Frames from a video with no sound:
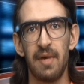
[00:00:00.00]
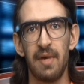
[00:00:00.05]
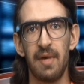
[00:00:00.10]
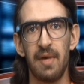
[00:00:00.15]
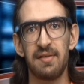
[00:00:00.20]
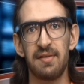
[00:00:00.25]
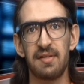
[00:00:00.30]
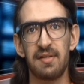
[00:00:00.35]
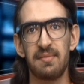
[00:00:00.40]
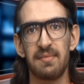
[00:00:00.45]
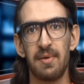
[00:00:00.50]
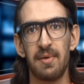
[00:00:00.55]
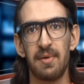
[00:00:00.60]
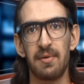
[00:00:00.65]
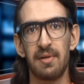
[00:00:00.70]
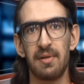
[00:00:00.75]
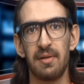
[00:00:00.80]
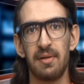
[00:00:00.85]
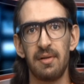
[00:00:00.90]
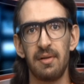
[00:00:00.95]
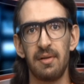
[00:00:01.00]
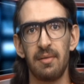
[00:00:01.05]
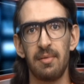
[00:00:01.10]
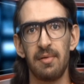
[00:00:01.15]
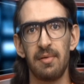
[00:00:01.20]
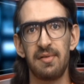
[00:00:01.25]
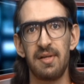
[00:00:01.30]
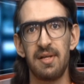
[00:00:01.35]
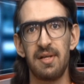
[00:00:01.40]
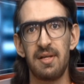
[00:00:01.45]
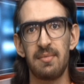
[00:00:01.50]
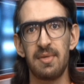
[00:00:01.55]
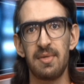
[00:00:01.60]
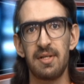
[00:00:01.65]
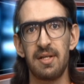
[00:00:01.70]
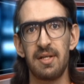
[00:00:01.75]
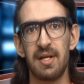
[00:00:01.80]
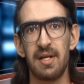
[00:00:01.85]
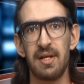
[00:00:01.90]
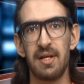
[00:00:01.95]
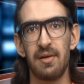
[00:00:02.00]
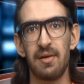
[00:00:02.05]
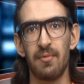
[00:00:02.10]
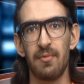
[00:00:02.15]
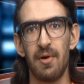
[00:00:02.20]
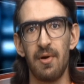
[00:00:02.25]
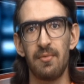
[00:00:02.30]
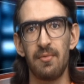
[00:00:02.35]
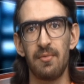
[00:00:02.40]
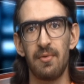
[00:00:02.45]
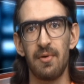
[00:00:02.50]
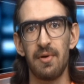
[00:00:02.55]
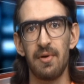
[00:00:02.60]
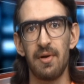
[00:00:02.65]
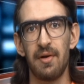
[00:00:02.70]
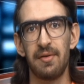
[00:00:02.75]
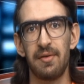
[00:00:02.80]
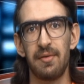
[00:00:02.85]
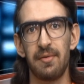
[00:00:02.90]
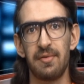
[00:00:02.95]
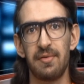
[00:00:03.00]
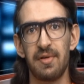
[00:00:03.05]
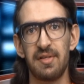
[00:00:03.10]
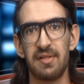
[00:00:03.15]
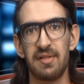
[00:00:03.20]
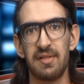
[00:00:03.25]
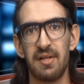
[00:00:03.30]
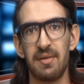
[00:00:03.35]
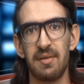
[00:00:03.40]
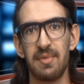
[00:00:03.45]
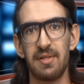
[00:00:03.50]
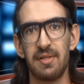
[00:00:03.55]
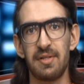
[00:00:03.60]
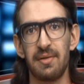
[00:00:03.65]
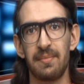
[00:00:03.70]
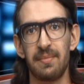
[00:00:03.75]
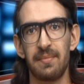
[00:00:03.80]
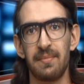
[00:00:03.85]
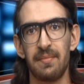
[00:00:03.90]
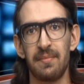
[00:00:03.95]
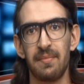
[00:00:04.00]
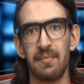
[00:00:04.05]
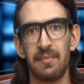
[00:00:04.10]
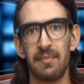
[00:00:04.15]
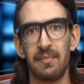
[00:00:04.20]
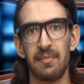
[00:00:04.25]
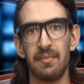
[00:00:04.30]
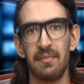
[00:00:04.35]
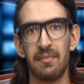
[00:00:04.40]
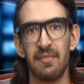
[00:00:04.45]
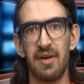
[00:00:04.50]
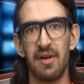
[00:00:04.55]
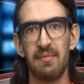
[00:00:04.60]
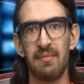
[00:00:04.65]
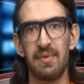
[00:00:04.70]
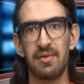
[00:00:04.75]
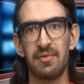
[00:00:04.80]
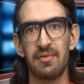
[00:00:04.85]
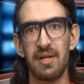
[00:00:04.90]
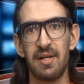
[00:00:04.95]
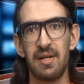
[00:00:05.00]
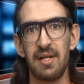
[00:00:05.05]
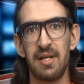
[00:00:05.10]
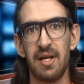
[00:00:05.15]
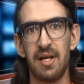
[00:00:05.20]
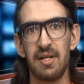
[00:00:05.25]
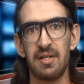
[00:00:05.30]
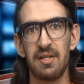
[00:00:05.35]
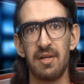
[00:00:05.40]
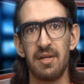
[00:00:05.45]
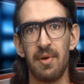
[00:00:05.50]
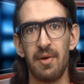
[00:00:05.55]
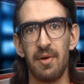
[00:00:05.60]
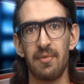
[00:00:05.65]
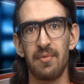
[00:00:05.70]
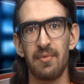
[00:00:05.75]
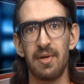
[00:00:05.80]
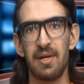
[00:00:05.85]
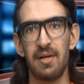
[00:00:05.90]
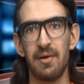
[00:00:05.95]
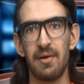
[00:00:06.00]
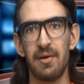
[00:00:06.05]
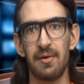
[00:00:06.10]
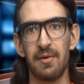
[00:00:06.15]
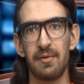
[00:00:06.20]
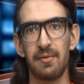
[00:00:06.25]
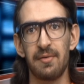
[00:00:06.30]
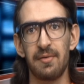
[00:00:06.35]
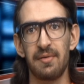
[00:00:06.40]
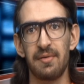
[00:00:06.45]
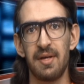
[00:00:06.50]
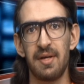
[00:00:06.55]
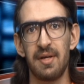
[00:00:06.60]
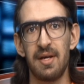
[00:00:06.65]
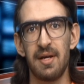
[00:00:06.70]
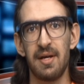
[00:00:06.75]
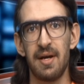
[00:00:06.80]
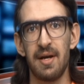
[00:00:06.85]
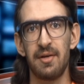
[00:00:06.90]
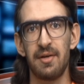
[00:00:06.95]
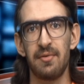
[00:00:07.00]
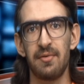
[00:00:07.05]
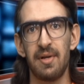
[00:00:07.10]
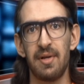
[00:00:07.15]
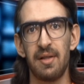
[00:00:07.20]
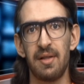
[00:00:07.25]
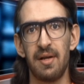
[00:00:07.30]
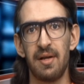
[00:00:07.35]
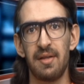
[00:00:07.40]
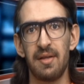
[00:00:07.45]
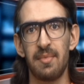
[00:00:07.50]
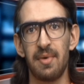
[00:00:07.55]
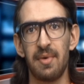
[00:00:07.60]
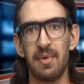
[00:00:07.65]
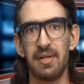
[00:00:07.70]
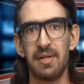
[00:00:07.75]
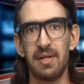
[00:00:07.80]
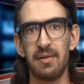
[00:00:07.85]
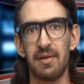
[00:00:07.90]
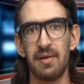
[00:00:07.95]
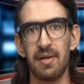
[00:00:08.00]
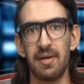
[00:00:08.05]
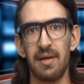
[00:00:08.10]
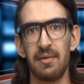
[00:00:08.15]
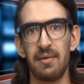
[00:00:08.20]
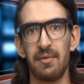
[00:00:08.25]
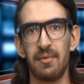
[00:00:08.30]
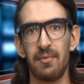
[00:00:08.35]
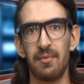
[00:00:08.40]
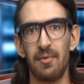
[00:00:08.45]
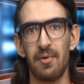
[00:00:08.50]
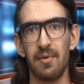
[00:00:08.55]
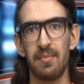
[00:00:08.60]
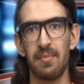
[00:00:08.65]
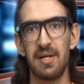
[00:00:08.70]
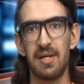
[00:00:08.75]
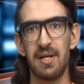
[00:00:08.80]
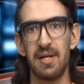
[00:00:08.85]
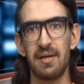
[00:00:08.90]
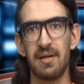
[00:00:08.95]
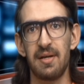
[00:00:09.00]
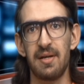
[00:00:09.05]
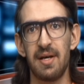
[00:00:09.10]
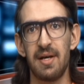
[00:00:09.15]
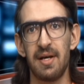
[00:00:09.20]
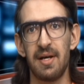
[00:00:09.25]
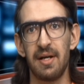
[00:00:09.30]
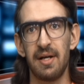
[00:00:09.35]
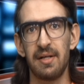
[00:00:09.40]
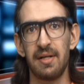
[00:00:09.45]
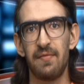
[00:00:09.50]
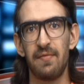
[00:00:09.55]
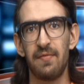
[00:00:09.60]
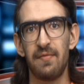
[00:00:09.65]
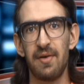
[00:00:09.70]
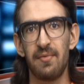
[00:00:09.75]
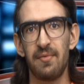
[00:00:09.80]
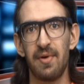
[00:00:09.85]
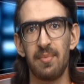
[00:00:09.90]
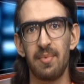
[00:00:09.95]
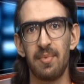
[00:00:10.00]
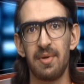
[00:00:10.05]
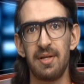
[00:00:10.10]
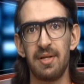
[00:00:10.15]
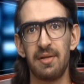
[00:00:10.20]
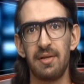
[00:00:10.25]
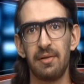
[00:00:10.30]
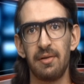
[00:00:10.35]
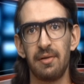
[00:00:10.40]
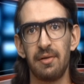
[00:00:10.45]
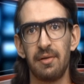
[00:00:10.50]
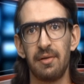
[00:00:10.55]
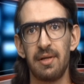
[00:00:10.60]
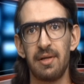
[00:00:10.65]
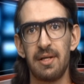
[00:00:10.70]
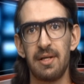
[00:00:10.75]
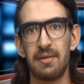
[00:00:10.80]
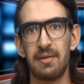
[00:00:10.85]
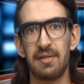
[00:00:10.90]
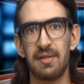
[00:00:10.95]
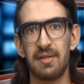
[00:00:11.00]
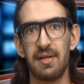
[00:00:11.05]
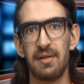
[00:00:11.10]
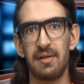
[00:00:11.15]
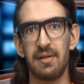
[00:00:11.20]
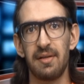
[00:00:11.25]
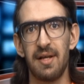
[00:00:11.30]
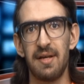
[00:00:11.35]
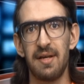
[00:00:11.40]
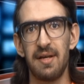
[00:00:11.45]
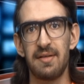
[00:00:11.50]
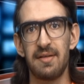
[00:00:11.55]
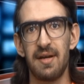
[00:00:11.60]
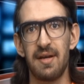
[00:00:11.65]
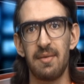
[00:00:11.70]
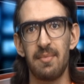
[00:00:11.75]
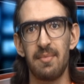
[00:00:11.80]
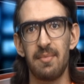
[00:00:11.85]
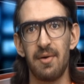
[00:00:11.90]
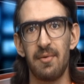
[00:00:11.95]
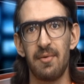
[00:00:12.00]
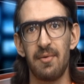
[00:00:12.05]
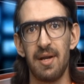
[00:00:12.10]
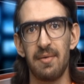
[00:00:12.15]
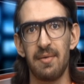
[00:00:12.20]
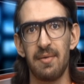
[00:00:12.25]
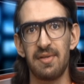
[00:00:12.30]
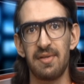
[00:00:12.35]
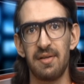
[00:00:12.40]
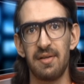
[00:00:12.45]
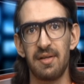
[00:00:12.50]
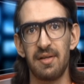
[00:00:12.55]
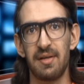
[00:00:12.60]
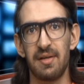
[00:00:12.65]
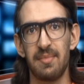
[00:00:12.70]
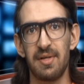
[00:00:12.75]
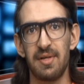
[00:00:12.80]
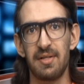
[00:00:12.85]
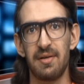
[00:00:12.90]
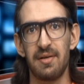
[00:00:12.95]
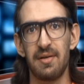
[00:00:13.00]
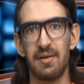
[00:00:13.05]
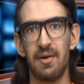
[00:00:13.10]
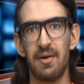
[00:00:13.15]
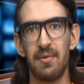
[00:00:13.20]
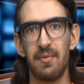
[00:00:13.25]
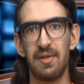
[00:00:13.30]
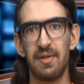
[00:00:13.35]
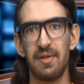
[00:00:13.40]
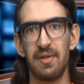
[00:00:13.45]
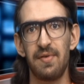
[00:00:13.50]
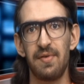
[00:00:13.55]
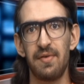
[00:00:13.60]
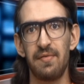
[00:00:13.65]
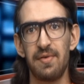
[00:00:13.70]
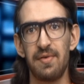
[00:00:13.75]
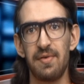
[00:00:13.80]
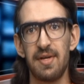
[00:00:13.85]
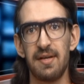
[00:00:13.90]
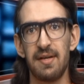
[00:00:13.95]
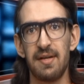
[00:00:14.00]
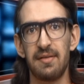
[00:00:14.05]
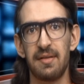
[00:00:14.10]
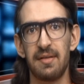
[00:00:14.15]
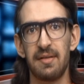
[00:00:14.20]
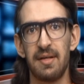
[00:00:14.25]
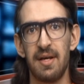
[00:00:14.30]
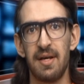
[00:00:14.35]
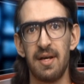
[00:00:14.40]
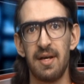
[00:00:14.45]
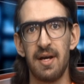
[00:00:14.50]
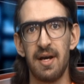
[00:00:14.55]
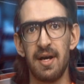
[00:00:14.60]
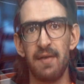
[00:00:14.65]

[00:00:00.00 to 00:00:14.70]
After Isaacs spoke, Liberal City Commission candidate Ron Warren also addressed the commission. I've been trying to catch up on reading articles. I do read a lot of them on the internet, Warren began. I did find one particularly interesting last night about when I was on the commission with a few of you guys.